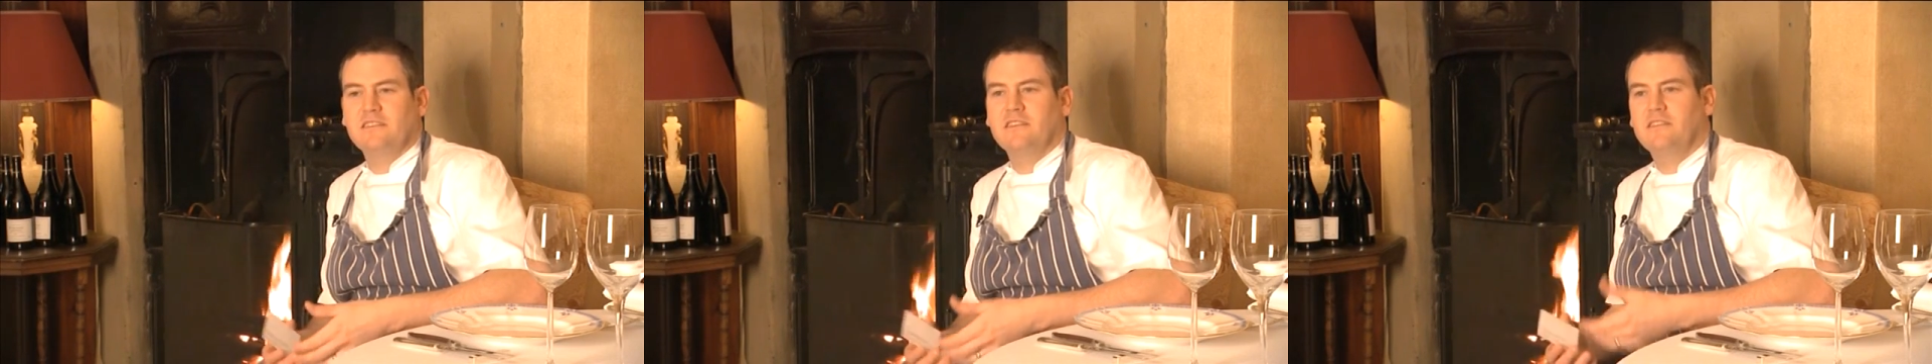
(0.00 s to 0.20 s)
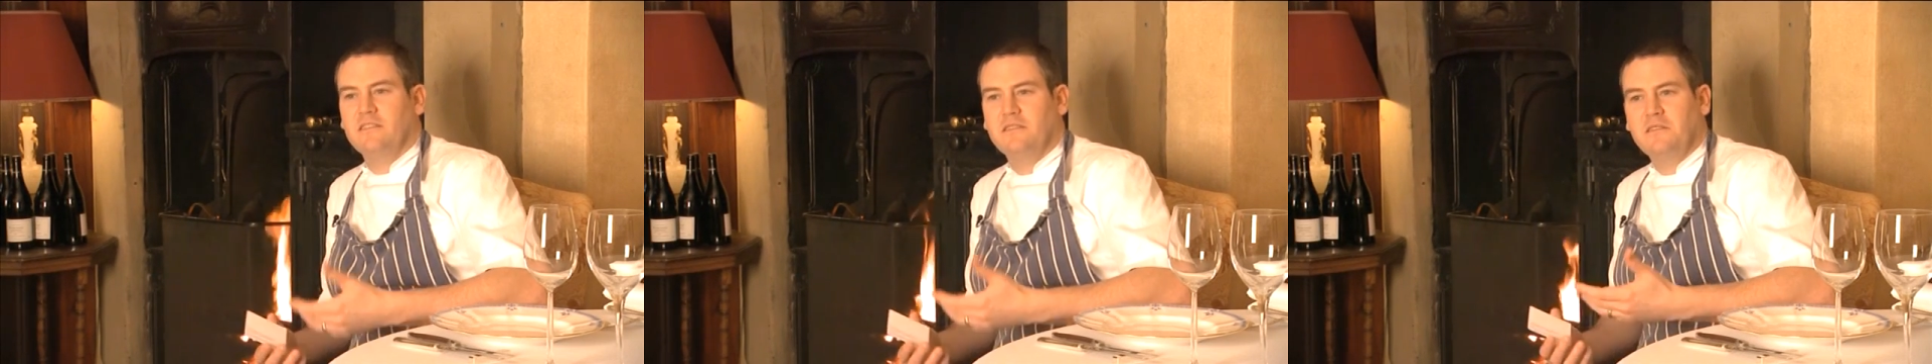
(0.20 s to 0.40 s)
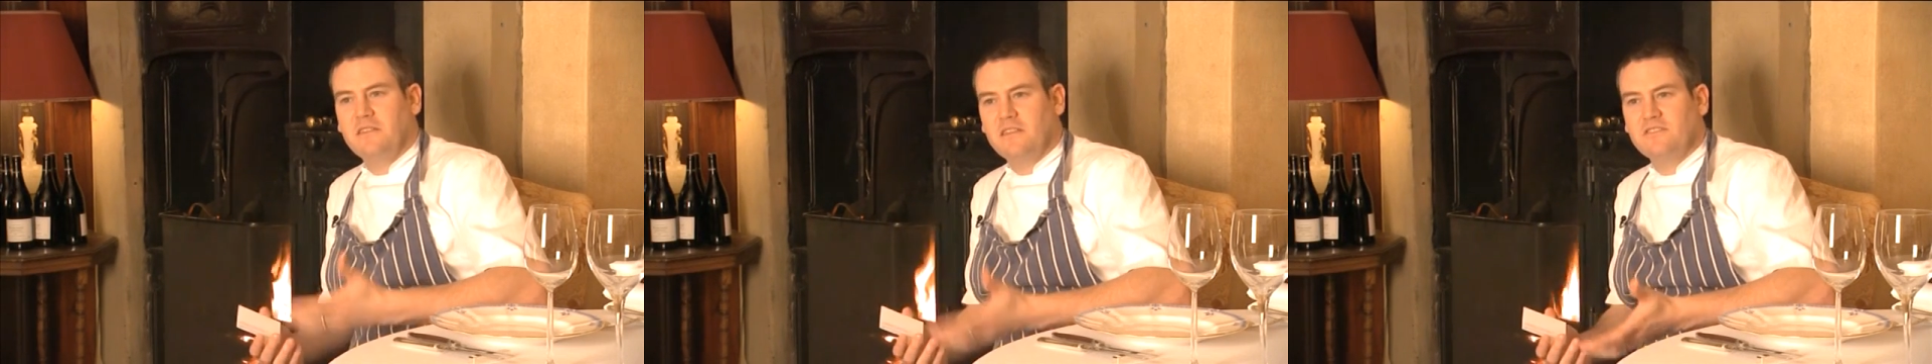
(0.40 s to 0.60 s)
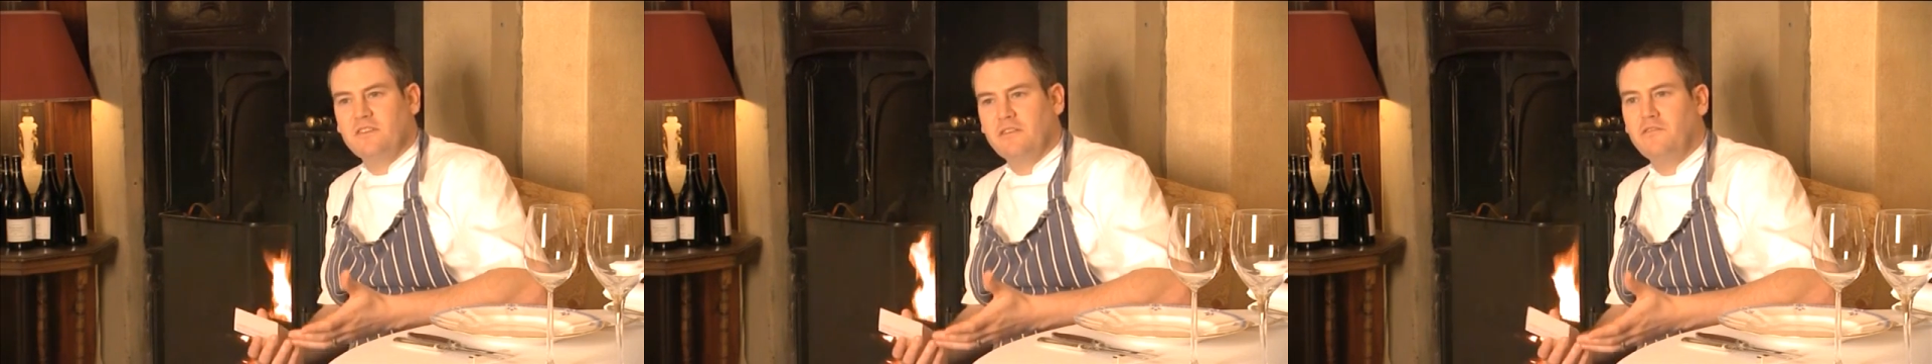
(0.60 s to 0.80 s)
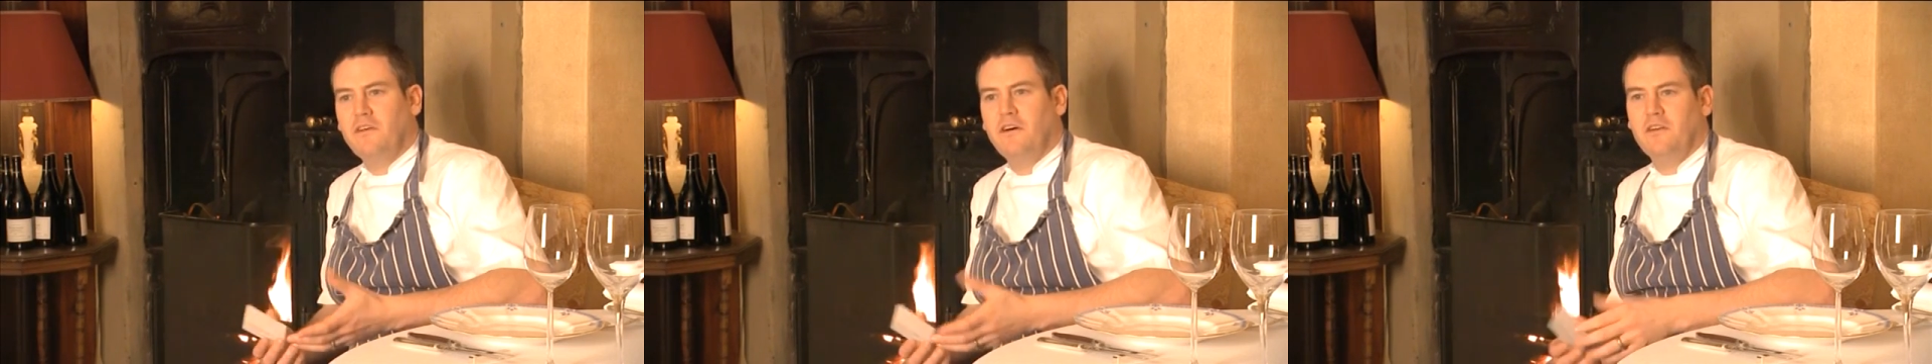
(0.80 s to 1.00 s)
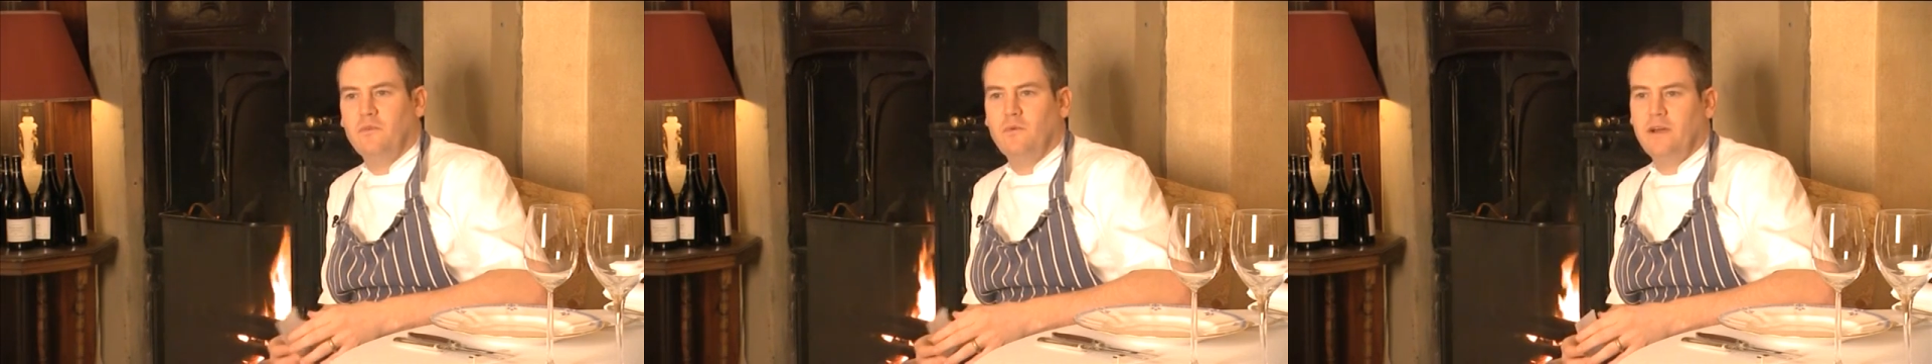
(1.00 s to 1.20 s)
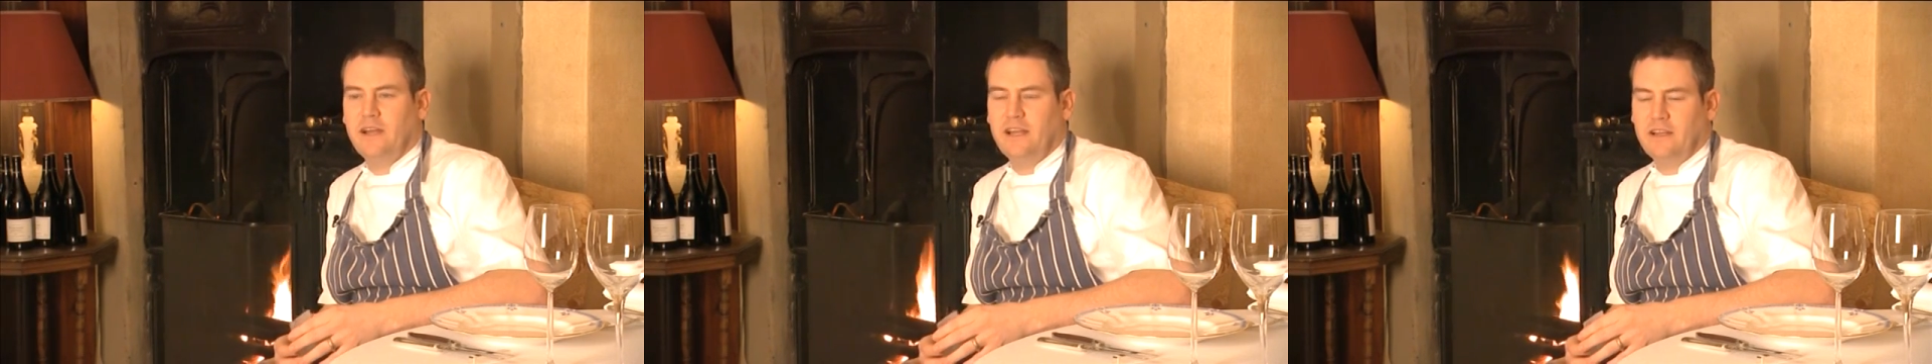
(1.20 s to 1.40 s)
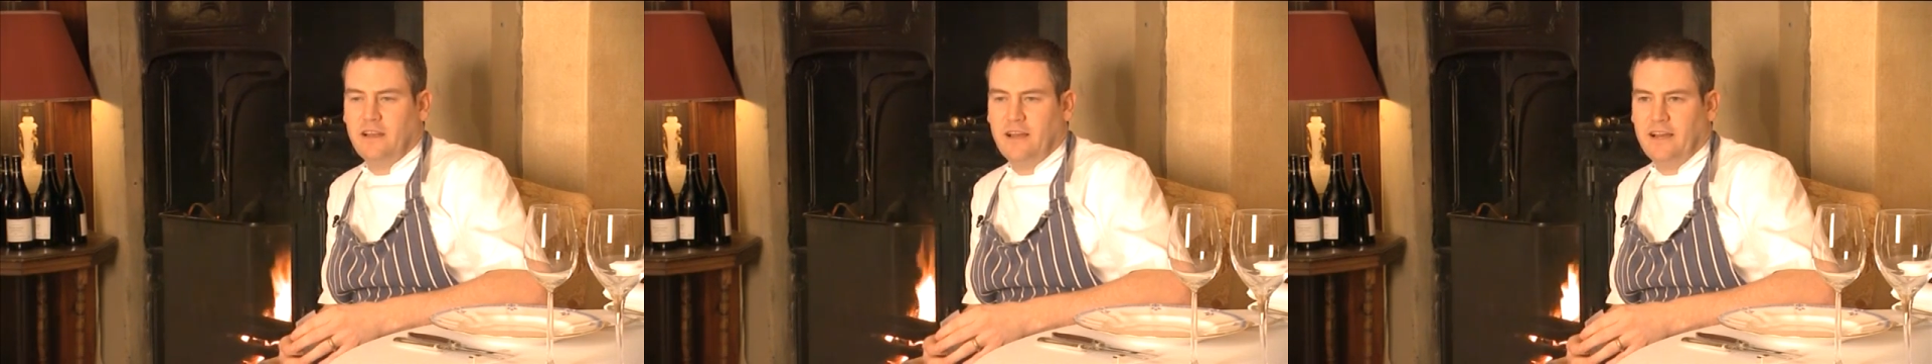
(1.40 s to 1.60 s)
that they're so far
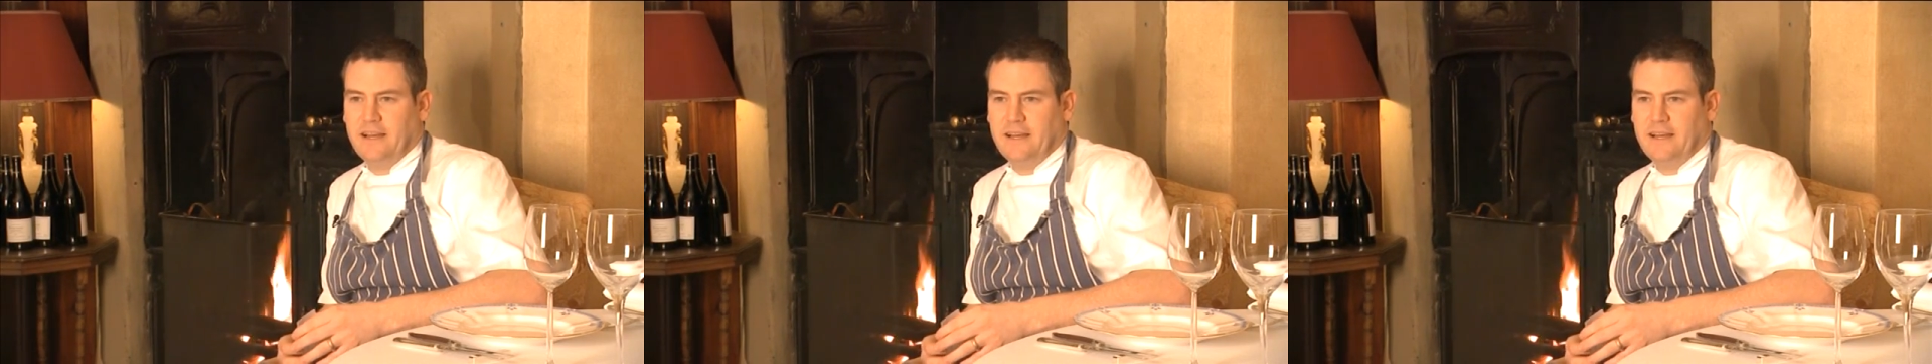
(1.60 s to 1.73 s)
away,